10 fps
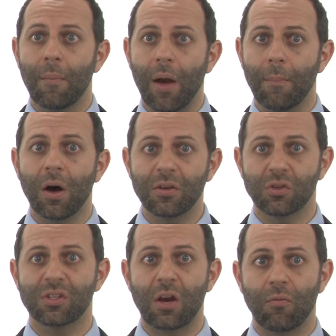my
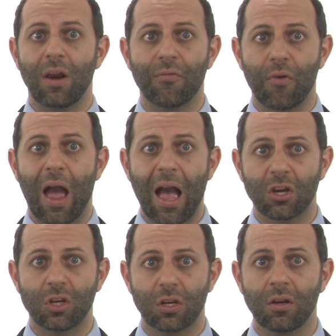muscles get ready for
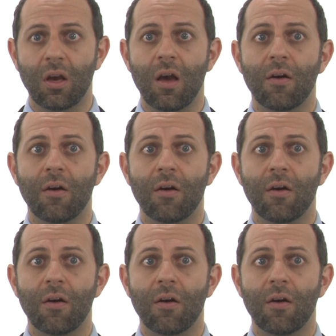action